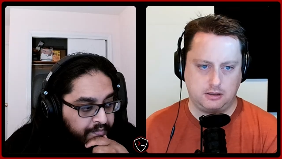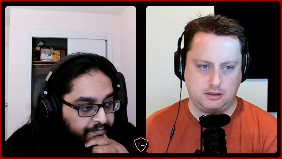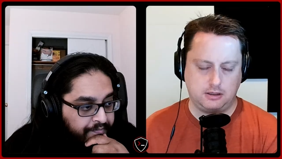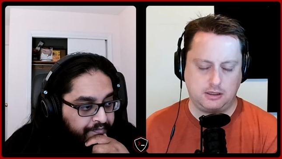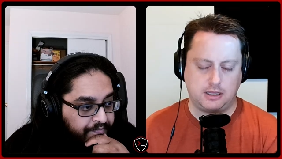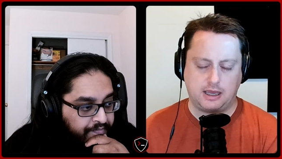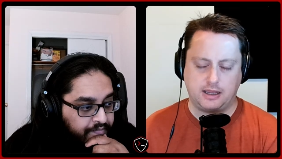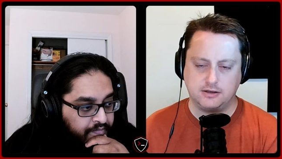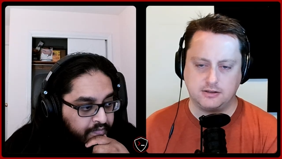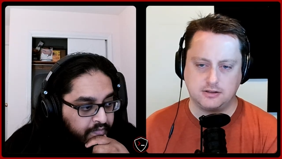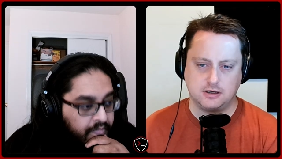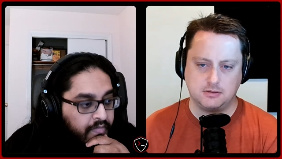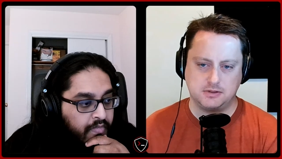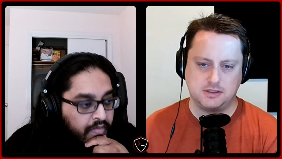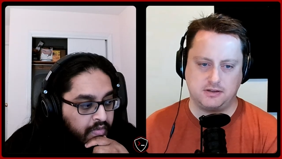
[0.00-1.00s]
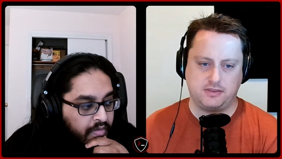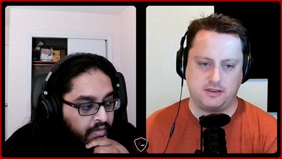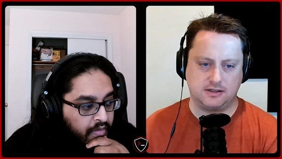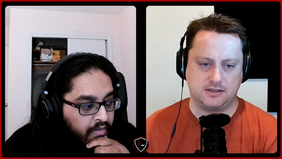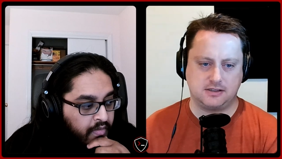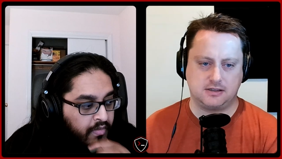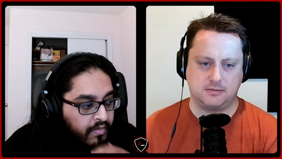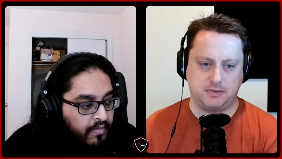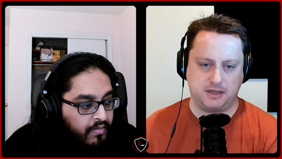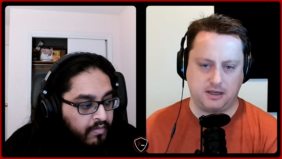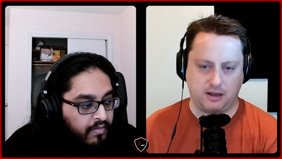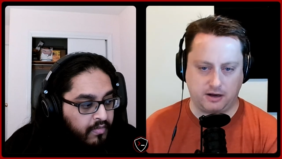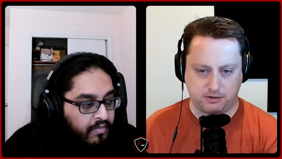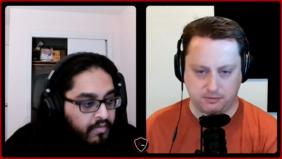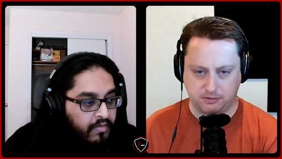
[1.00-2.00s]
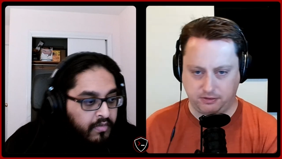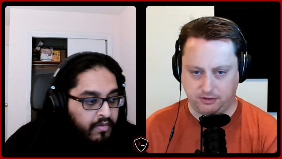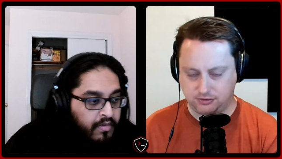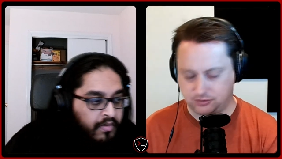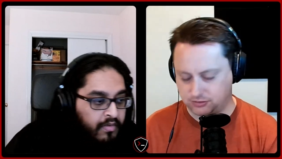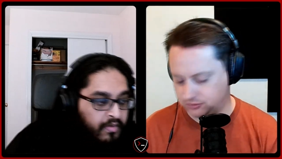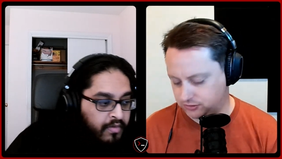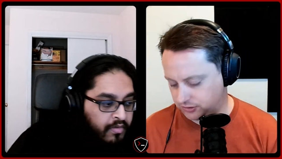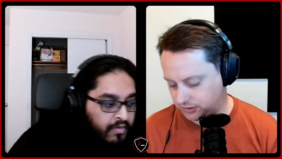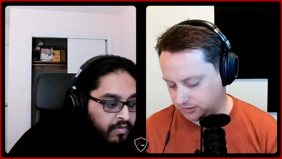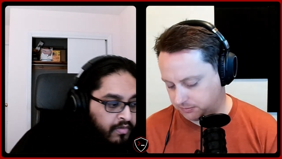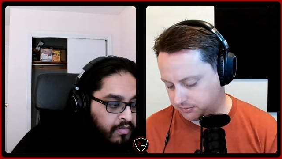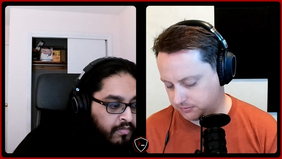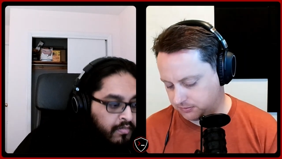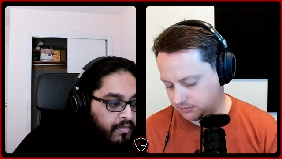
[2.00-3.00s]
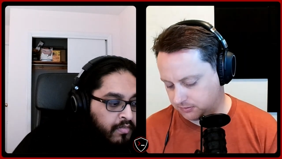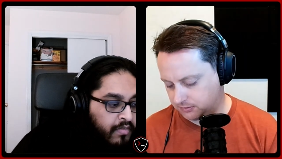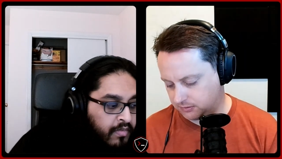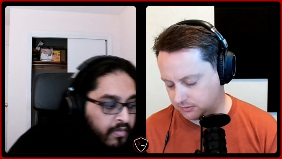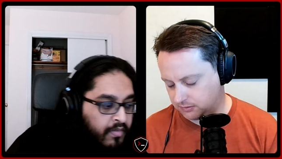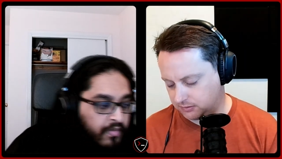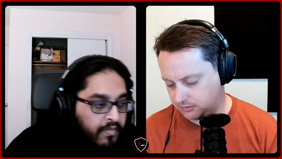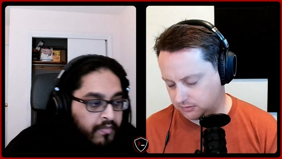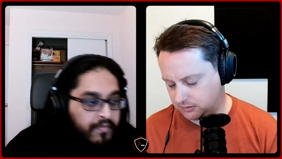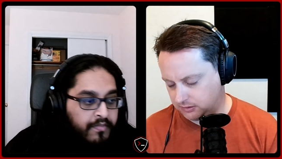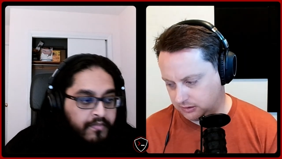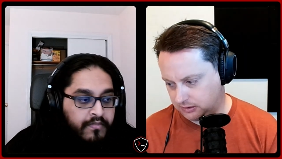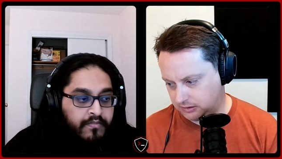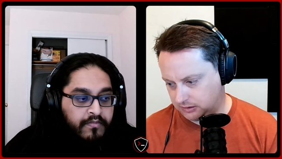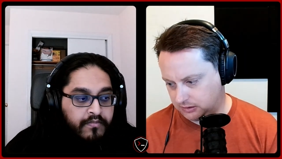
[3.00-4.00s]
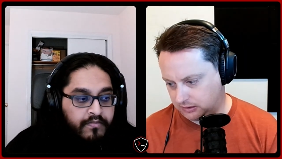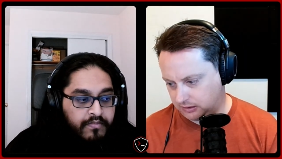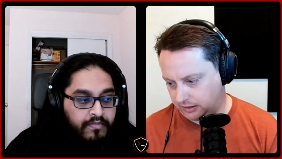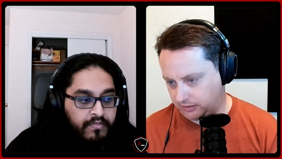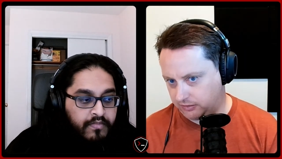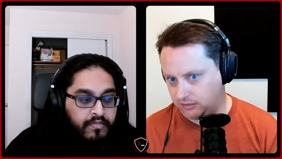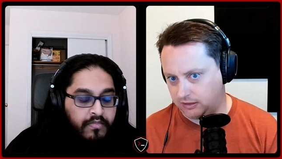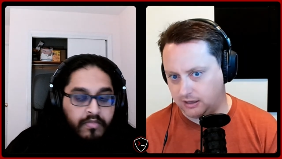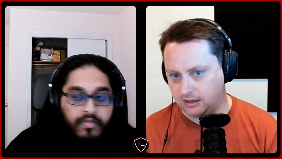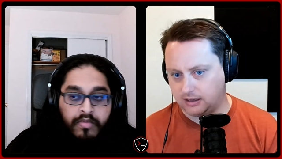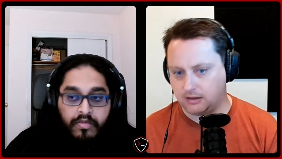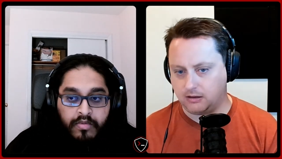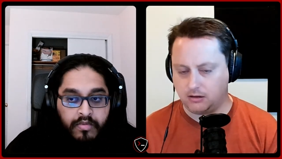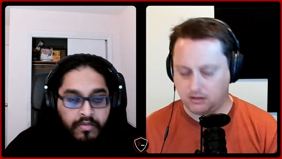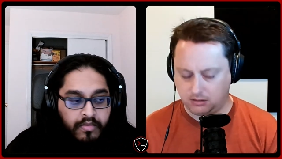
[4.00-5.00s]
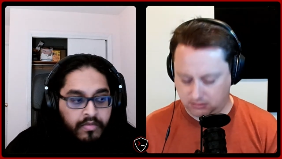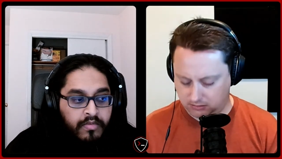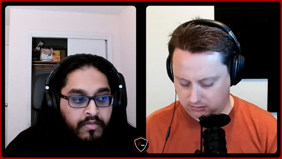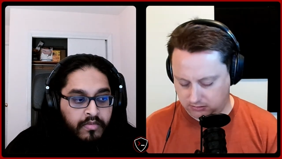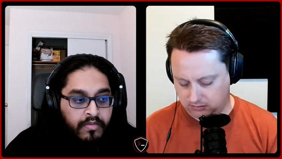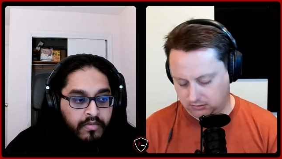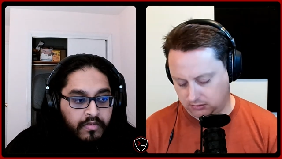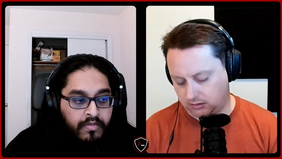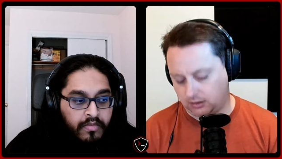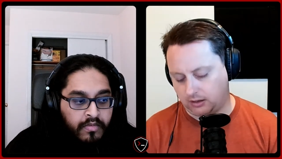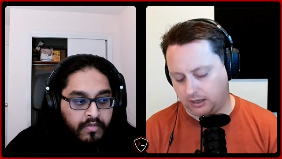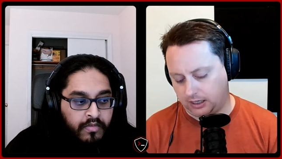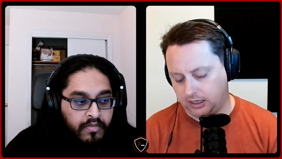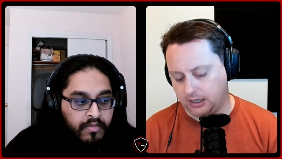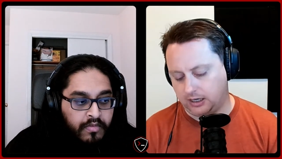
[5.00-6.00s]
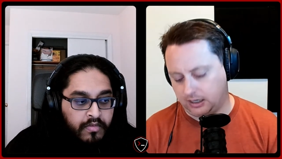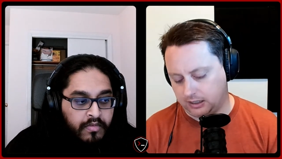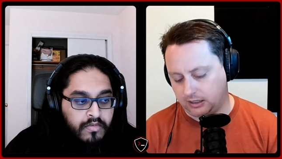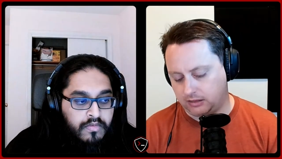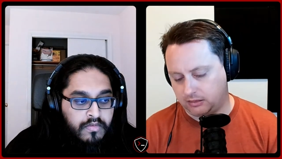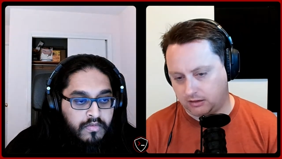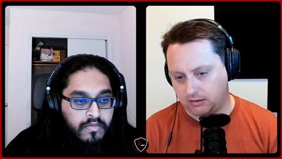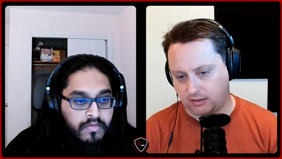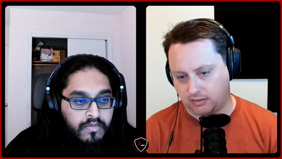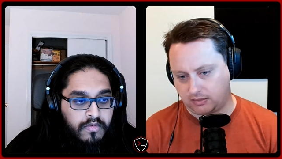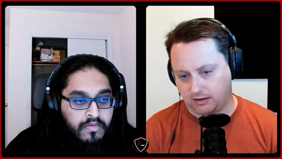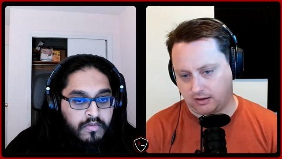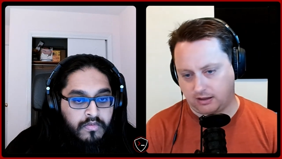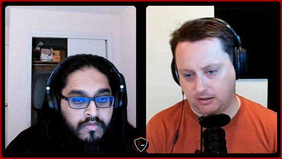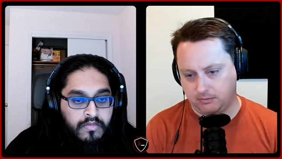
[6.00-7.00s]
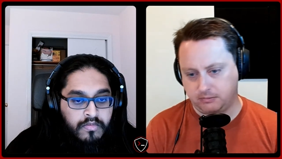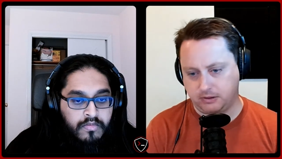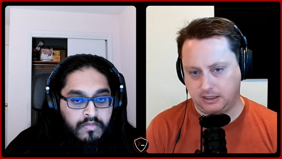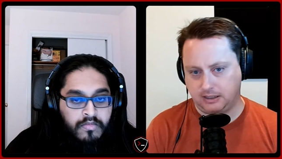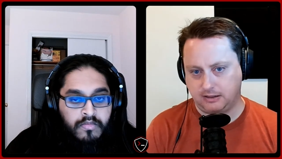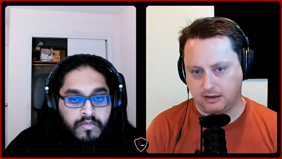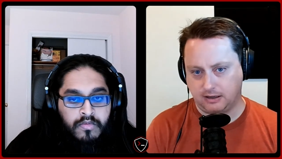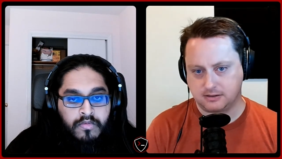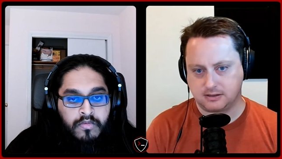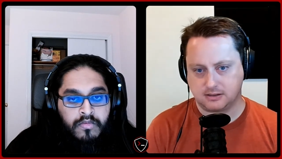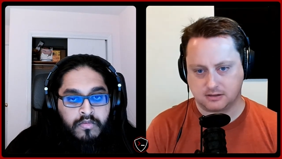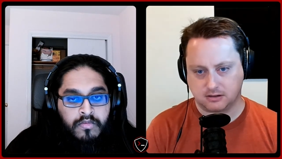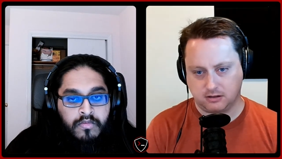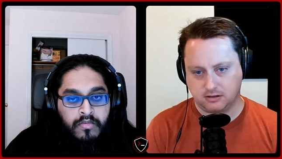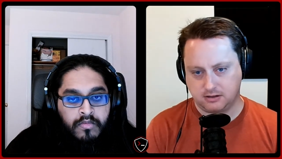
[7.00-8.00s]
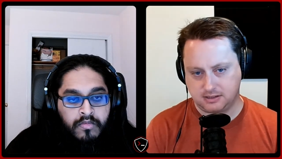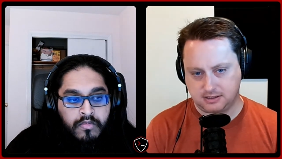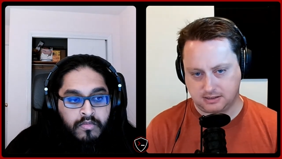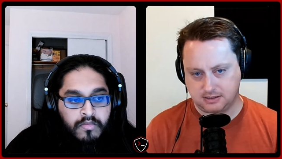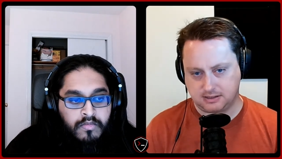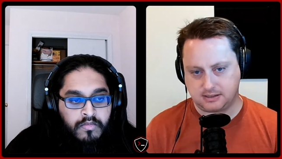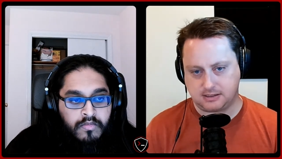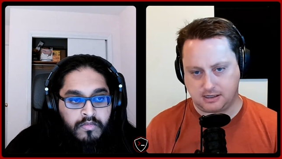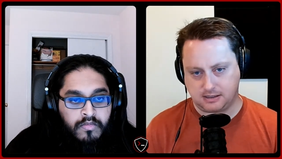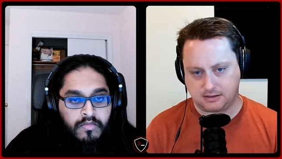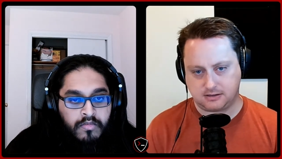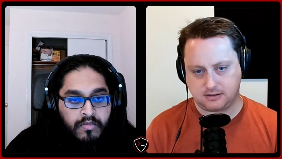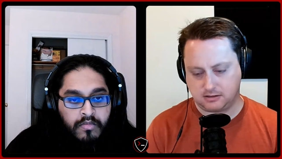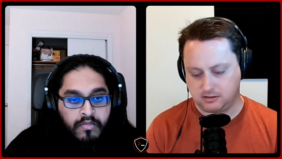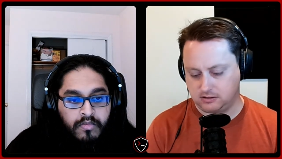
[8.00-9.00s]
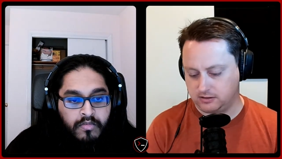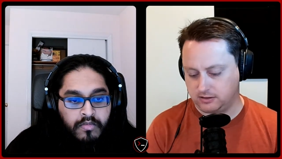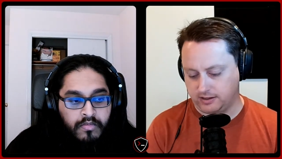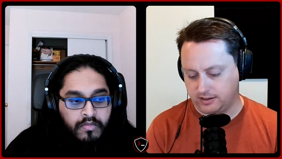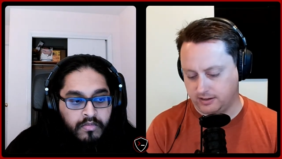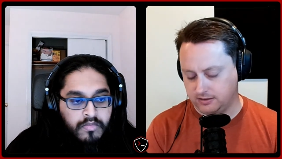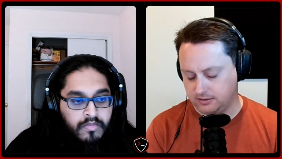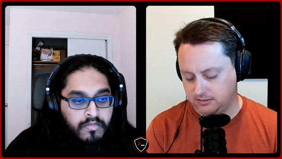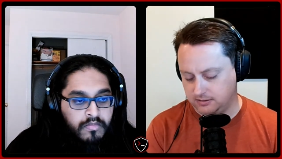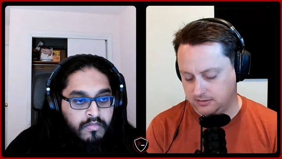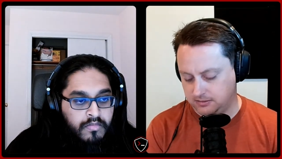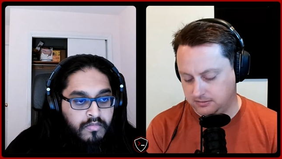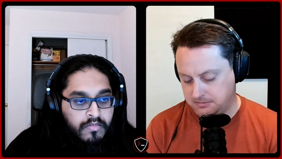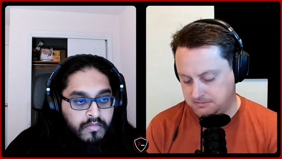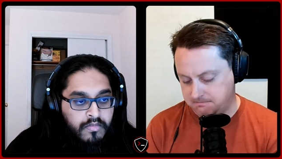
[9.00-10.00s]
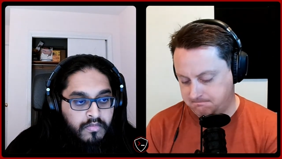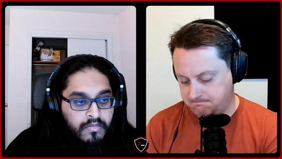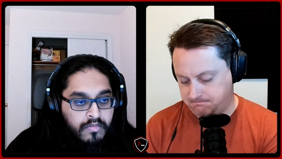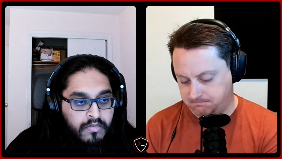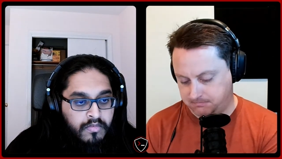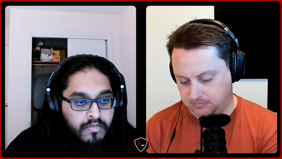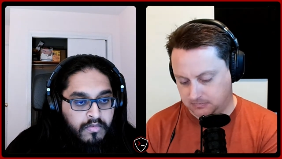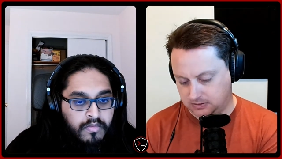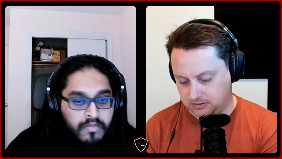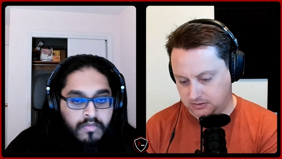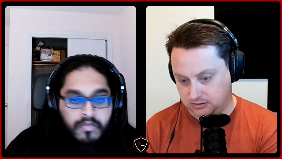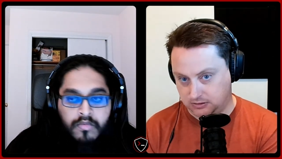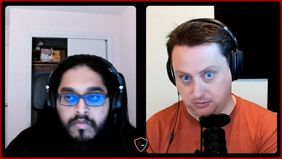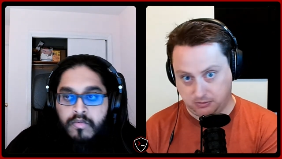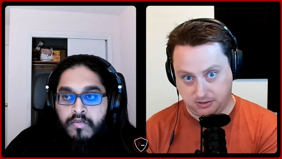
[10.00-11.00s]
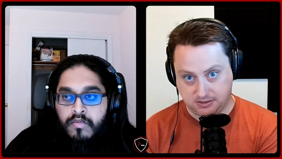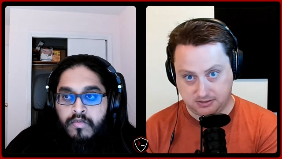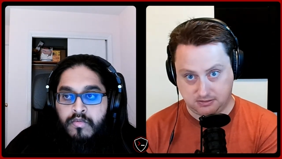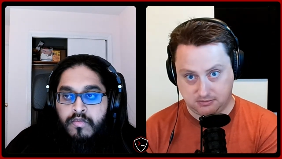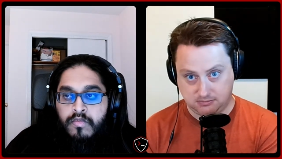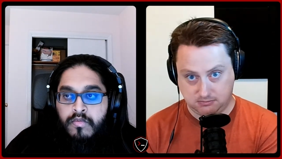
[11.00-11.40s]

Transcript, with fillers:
Speaker 1: Yeah, in terms of the symbiotic relationship, I think anything that the company does as long as it sticks to the to its